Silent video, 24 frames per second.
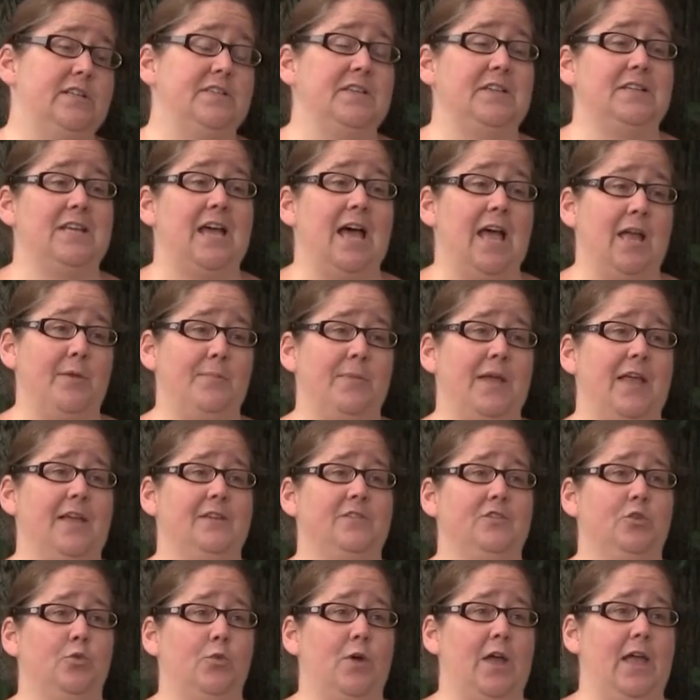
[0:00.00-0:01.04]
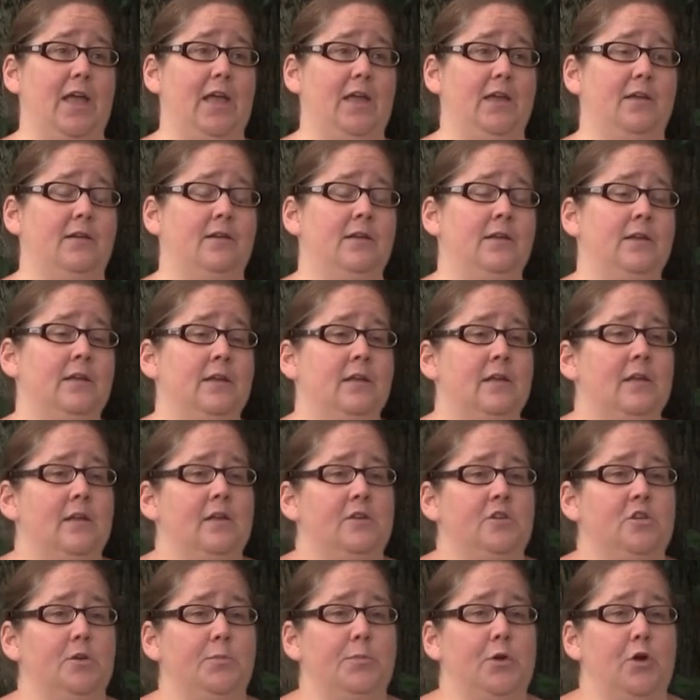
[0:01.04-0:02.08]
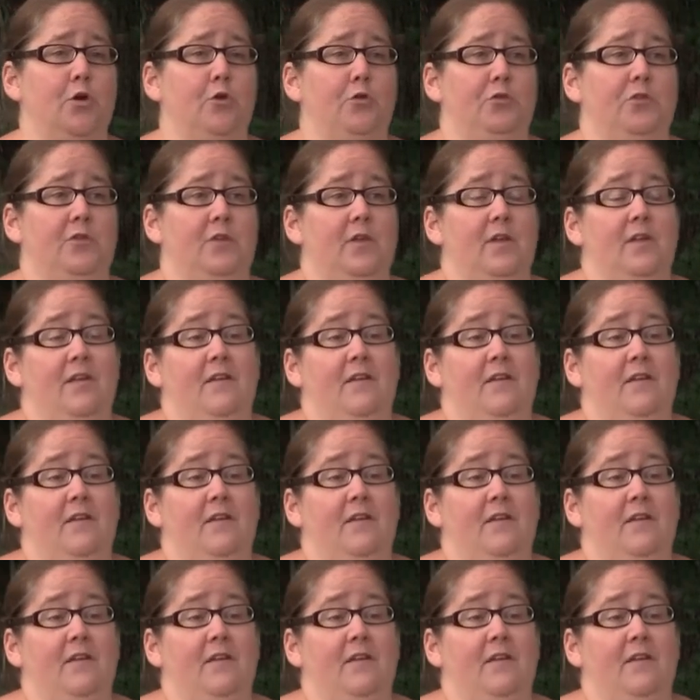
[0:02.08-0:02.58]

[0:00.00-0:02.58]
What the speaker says: And the time bank's a way to both